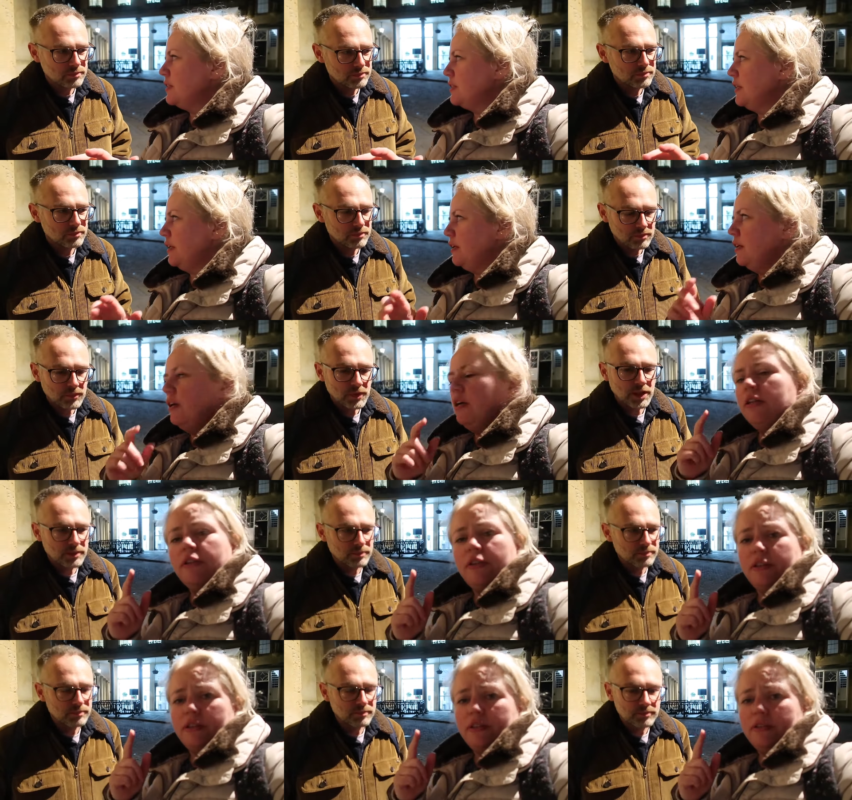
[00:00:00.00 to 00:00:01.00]
Speaker 1: doesn't it yeah
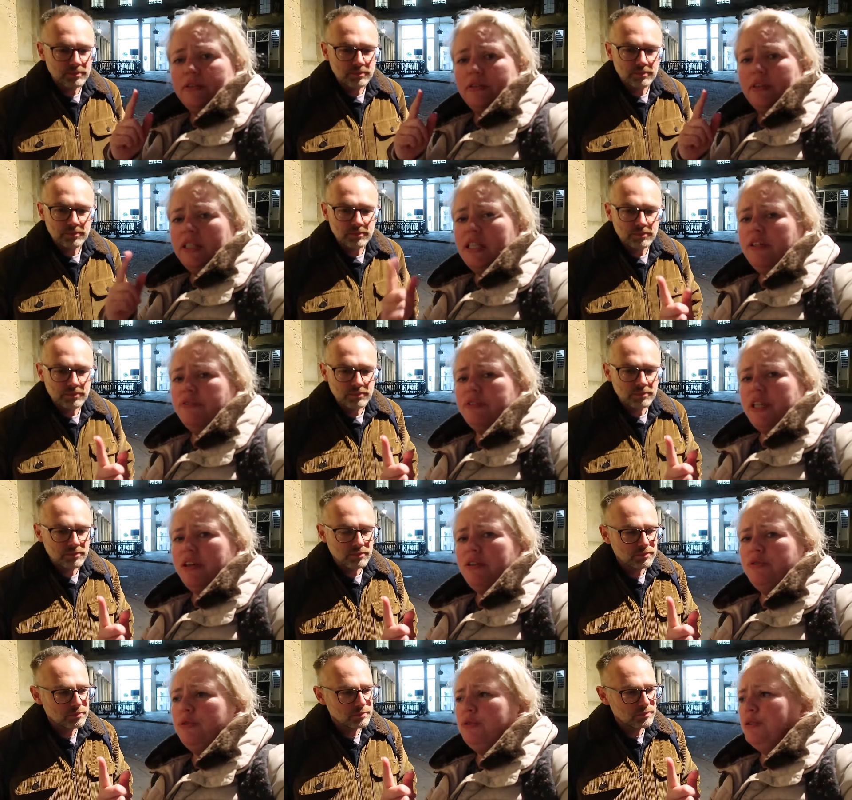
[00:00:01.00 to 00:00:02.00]
the lift
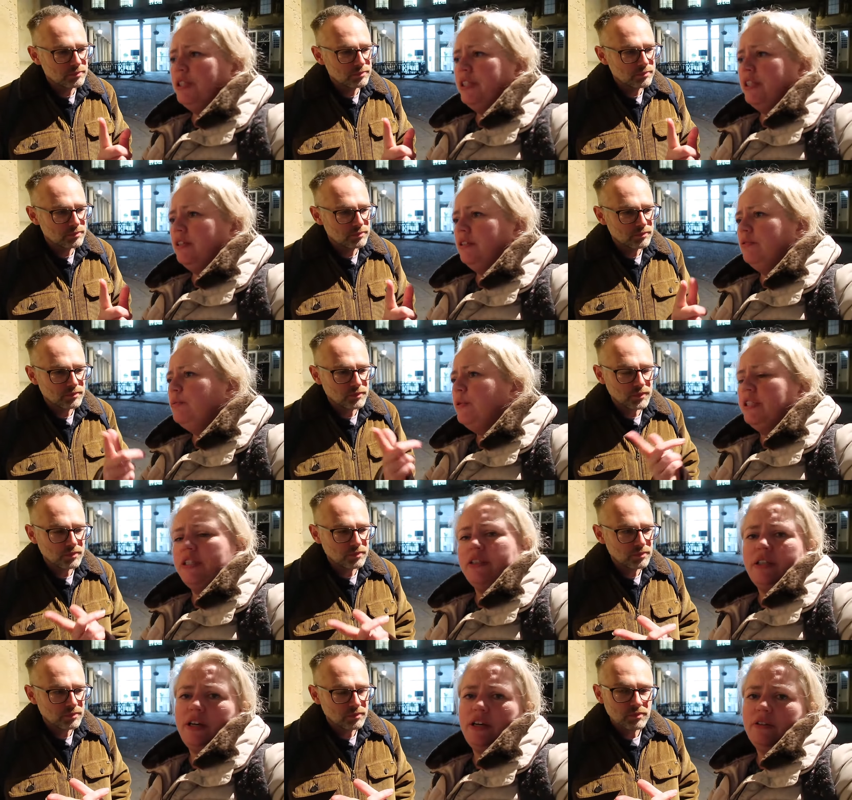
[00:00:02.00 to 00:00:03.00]
out of order we
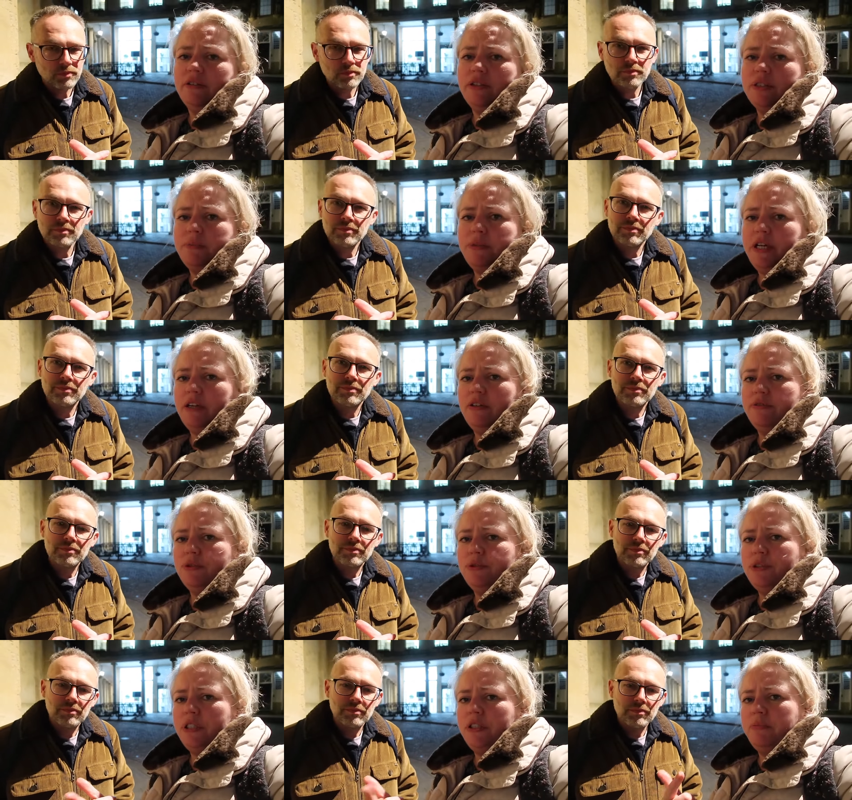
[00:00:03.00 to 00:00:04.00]
don't know how long it's been out of
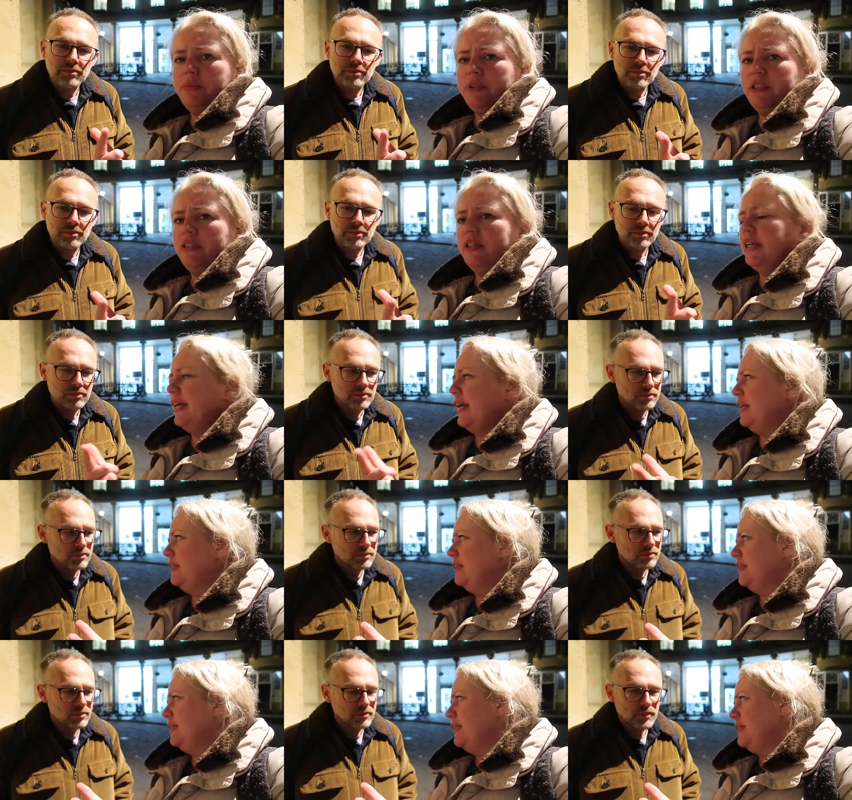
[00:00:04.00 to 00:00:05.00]
order but again
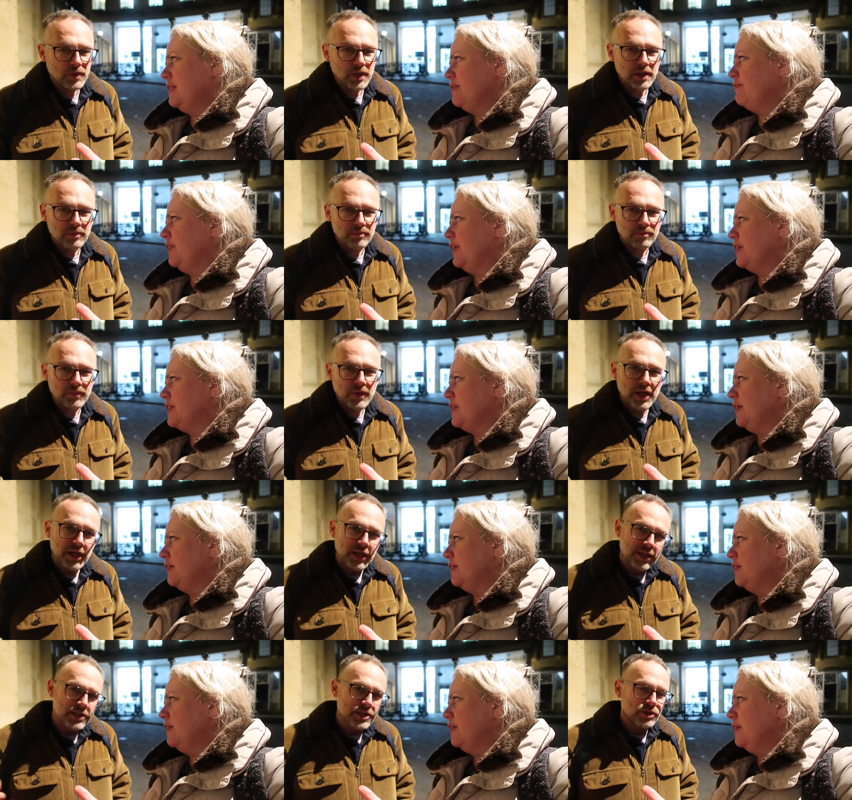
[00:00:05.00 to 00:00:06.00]
needs fixing
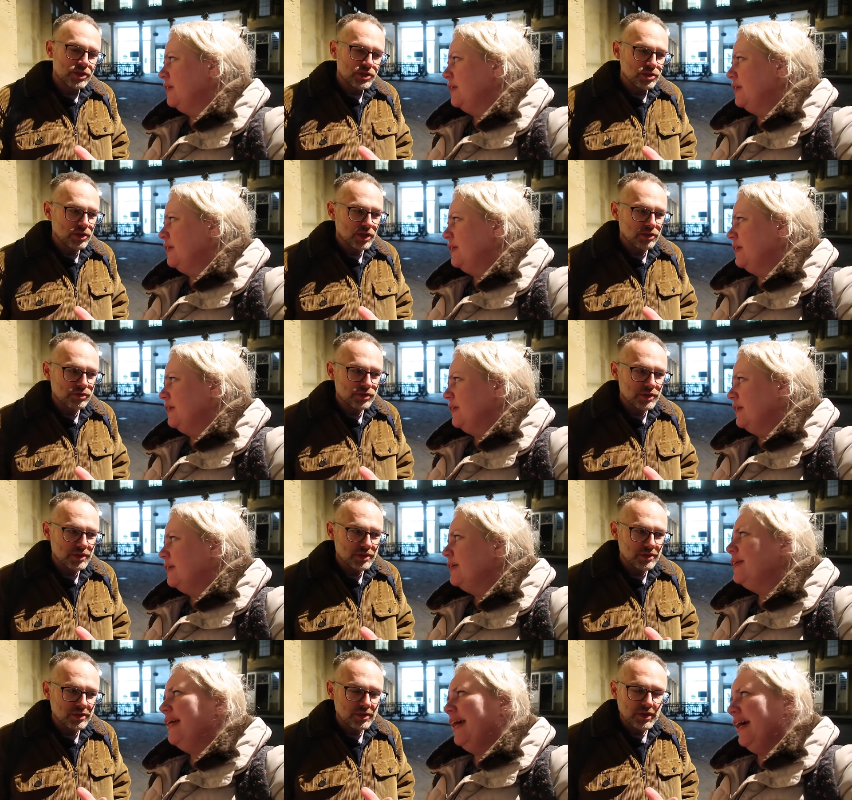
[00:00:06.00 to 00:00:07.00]
and
Speaker 2: there's only two lifts
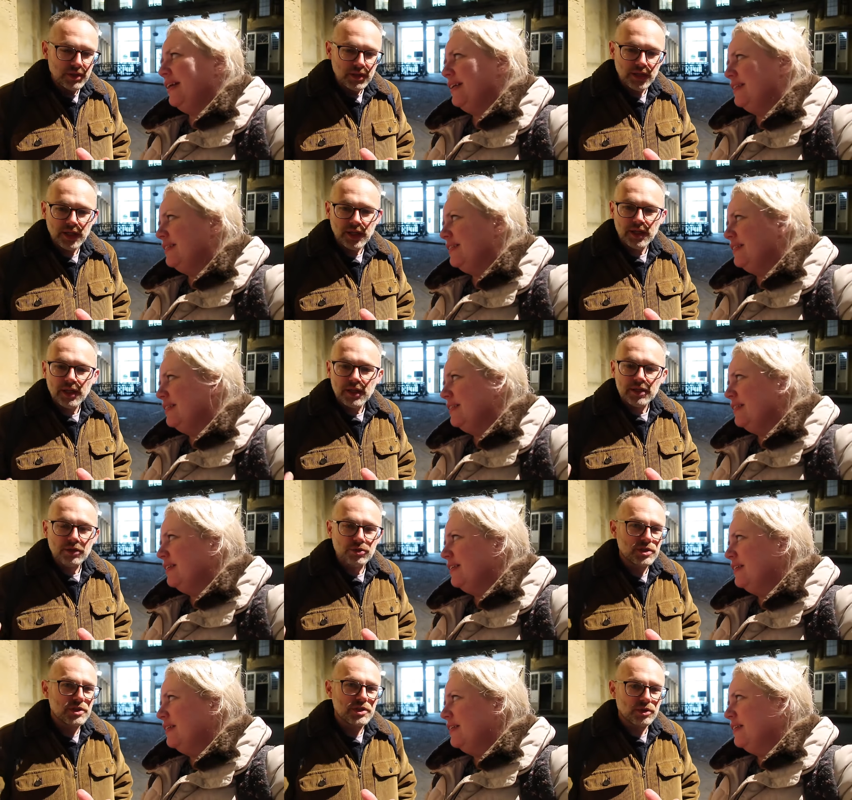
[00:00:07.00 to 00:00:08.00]
yeah yeah they
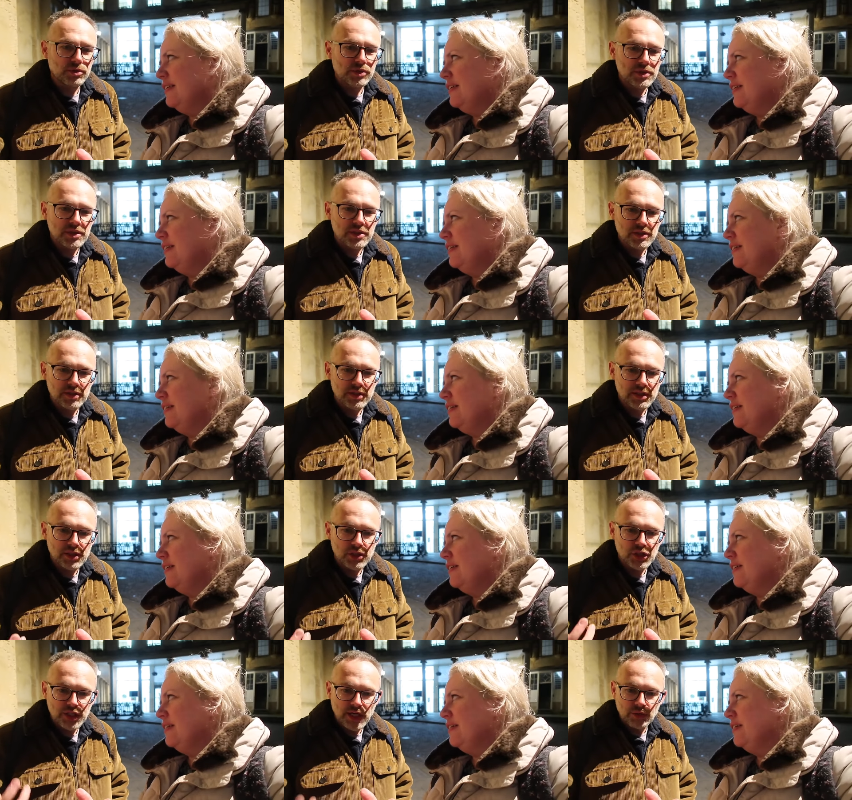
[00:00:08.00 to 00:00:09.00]
also told us that the
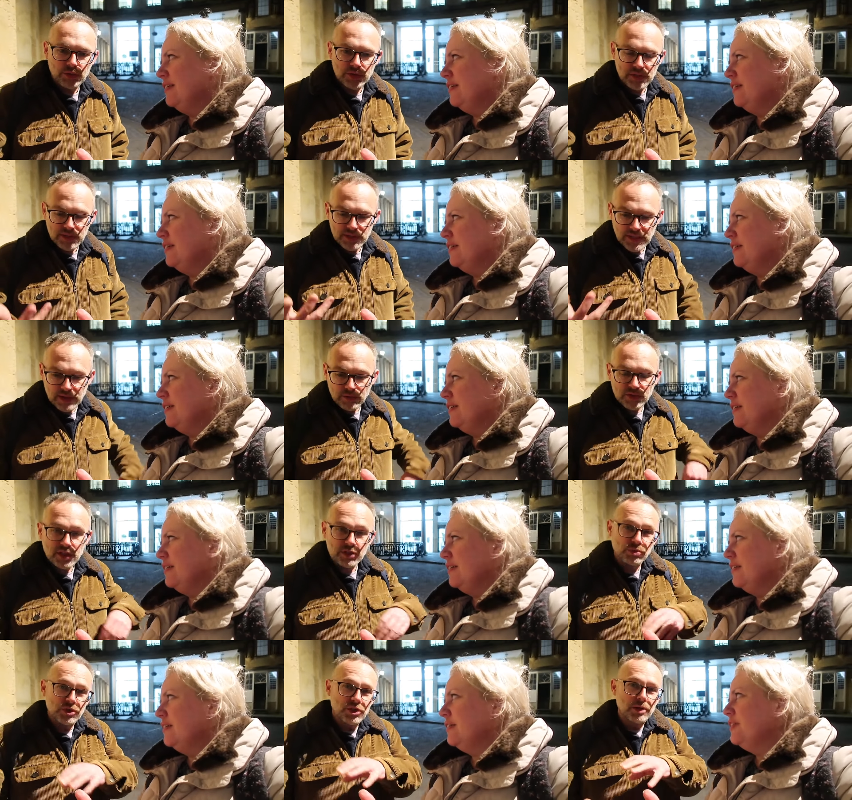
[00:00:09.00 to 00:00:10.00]
showers
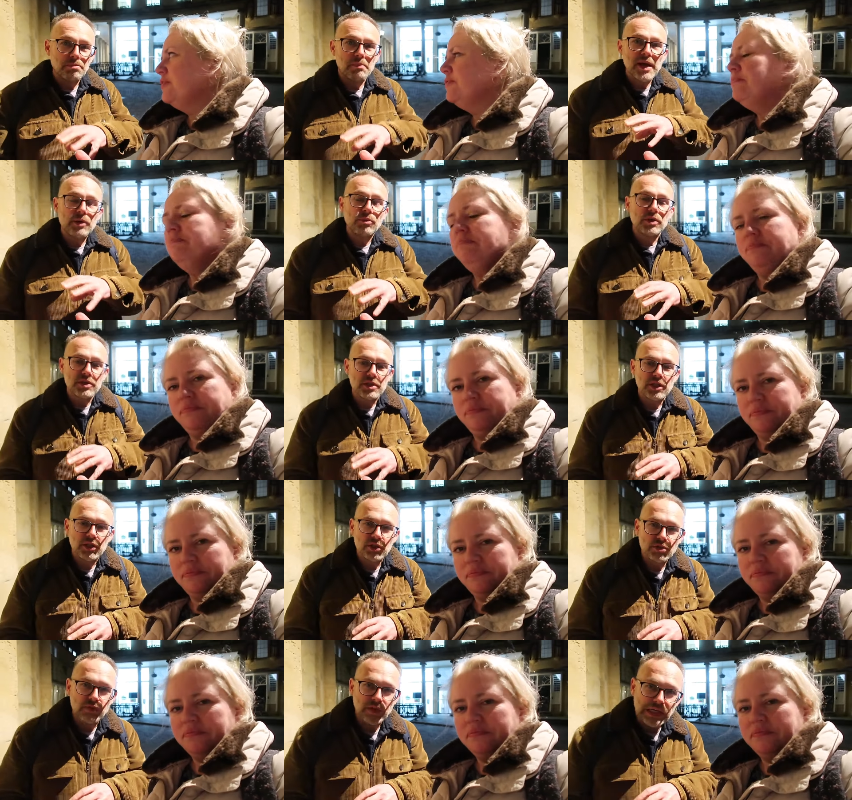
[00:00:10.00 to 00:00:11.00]
downstairs which are the main ones that you
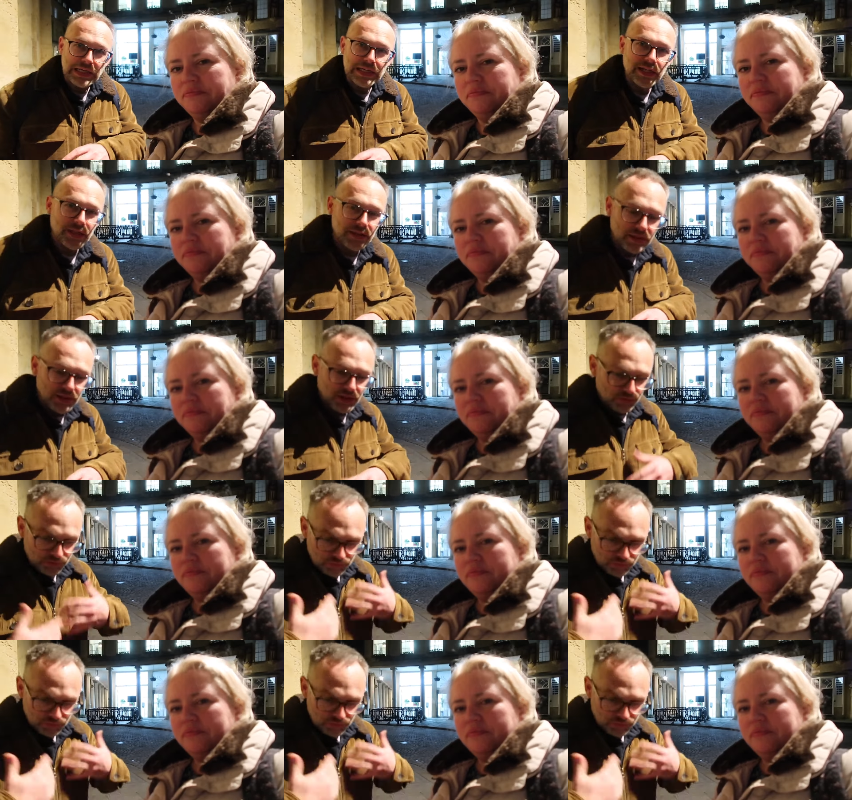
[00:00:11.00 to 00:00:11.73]
use for clean you know